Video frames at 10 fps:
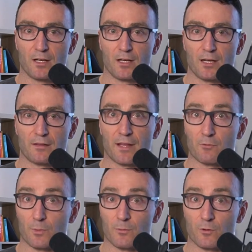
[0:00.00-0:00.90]
Um,
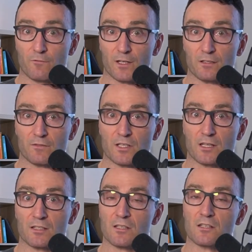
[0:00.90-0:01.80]
that'll be more effective. The
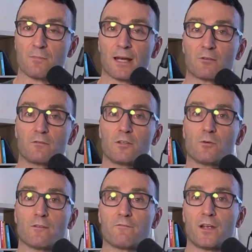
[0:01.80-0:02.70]
second systematic
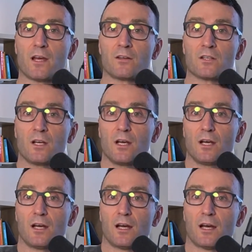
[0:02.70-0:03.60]
review I found
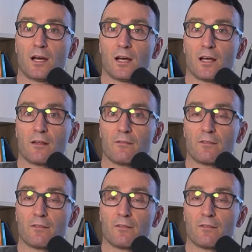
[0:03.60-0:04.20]
uh,